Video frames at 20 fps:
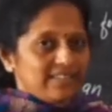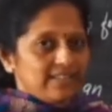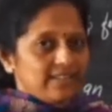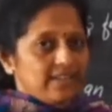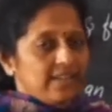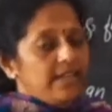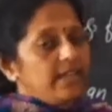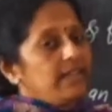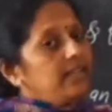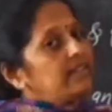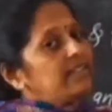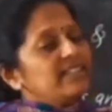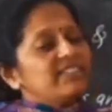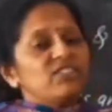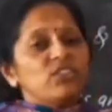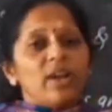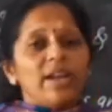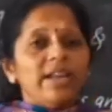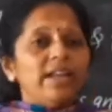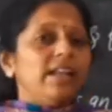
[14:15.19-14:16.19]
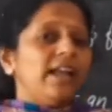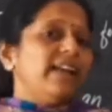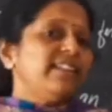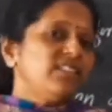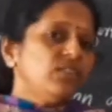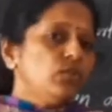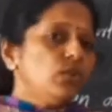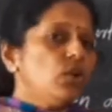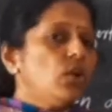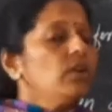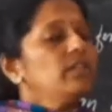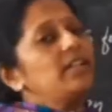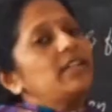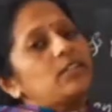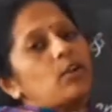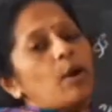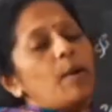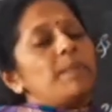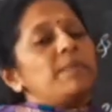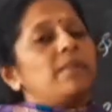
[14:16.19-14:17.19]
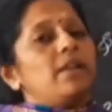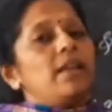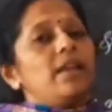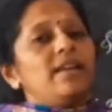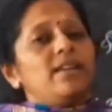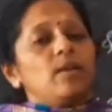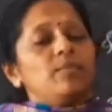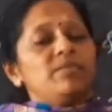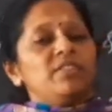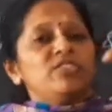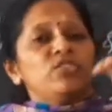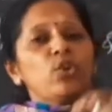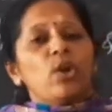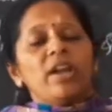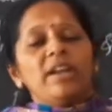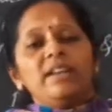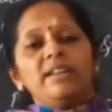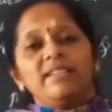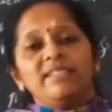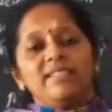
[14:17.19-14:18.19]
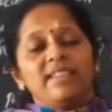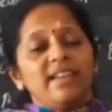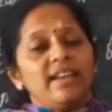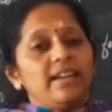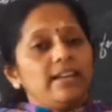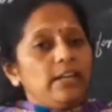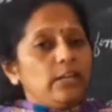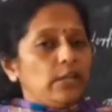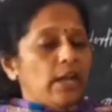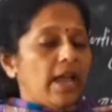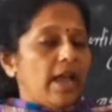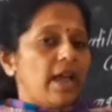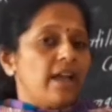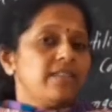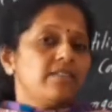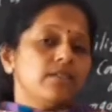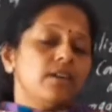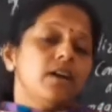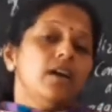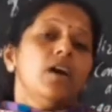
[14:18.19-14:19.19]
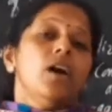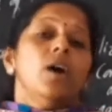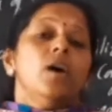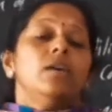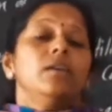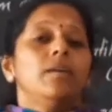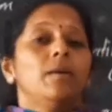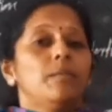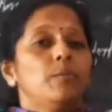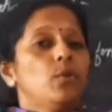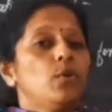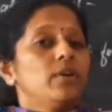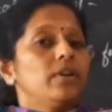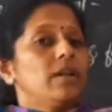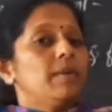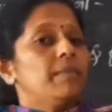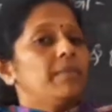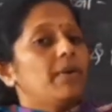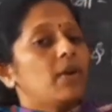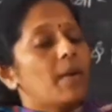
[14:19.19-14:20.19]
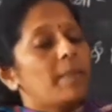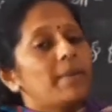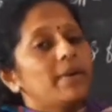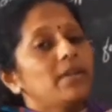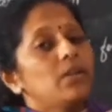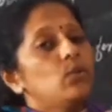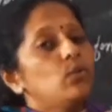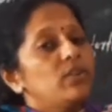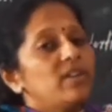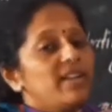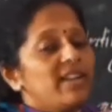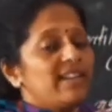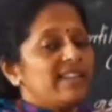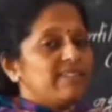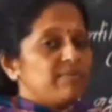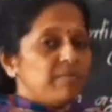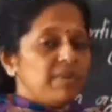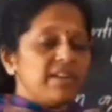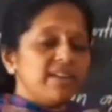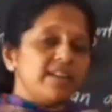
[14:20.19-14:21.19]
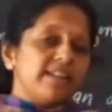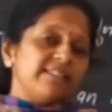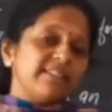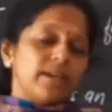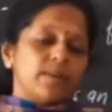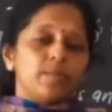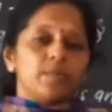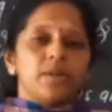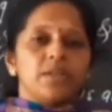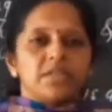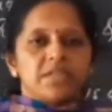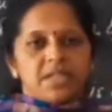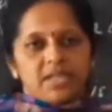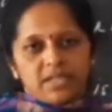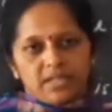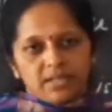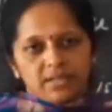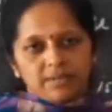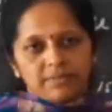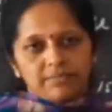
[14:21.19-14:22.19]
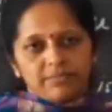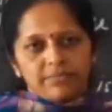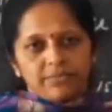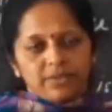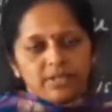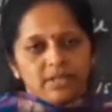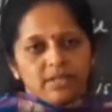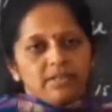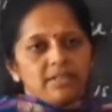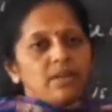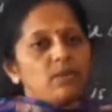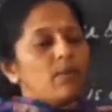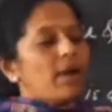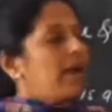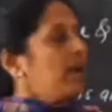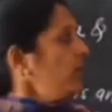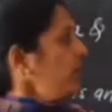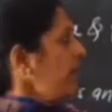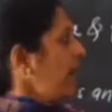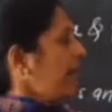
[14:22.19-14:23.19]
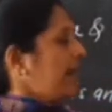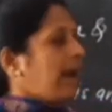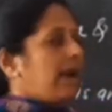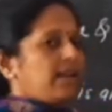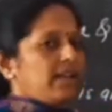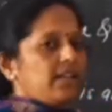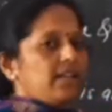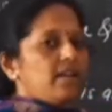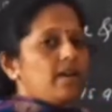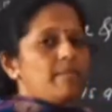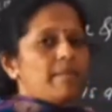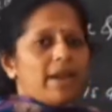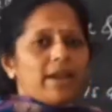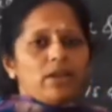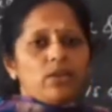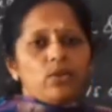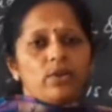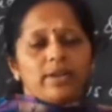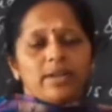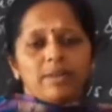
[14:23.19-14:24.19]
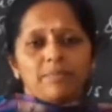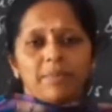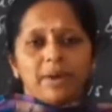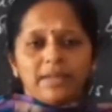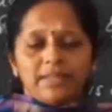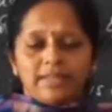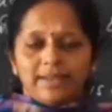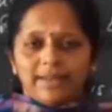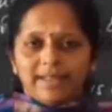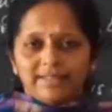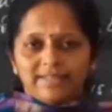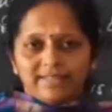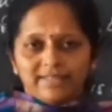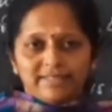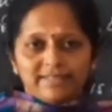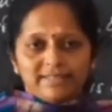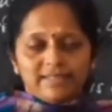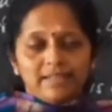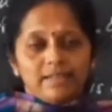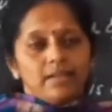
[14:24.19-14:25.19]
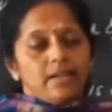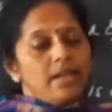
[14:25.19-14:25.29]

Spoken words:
In the soil, as you know, the top layer of the soil is there, it has a more number of nutrients, minerals are present. Then why we are adding a manure and fertilizers?